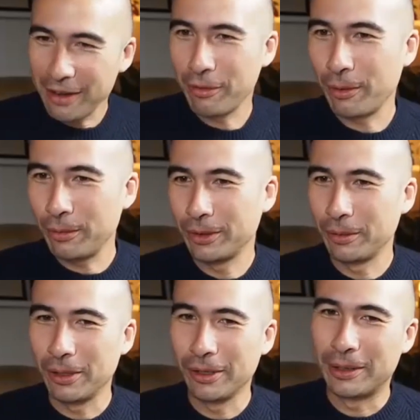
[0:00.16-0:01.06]
everyone,
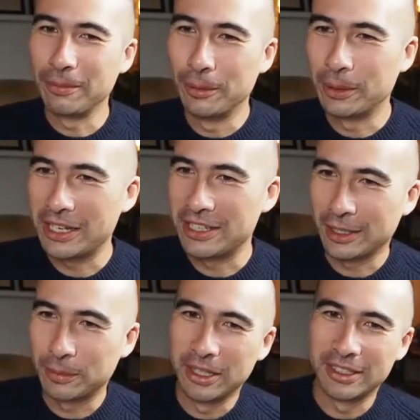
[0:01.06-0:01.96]
welcome to Lubrication
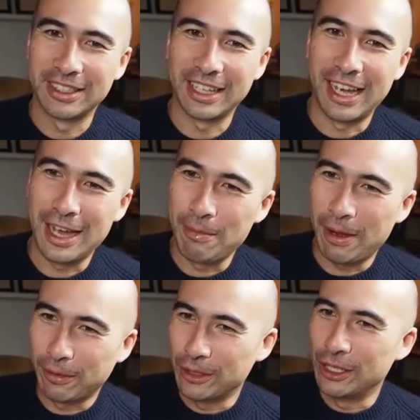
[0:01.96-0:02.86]
Experts.
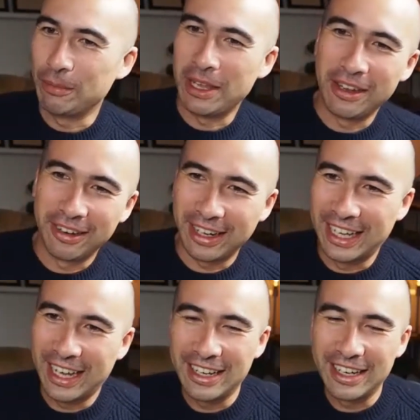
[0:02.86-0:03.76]
I've got Jim here
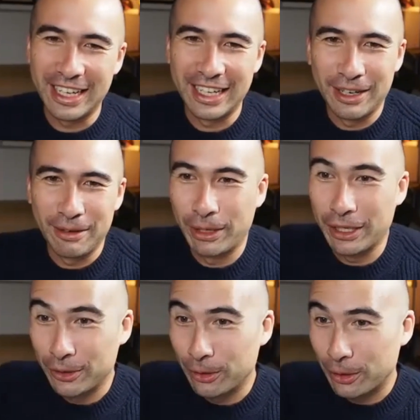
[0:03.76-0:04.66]
again. We're going
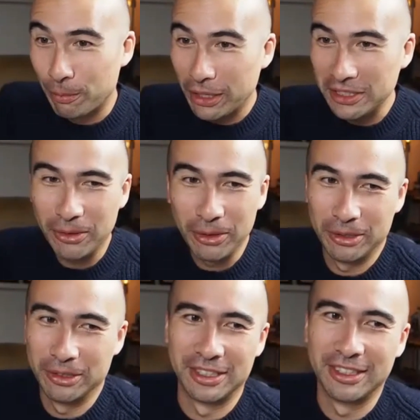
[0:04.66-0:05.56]
to talk compressor
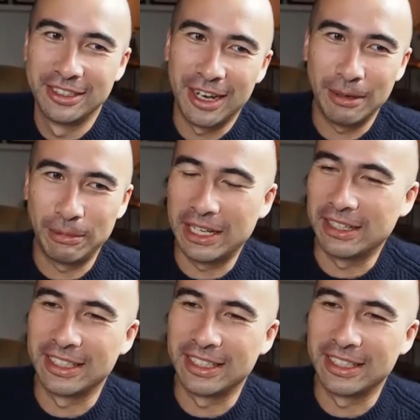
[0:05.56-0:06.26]
oils this time around.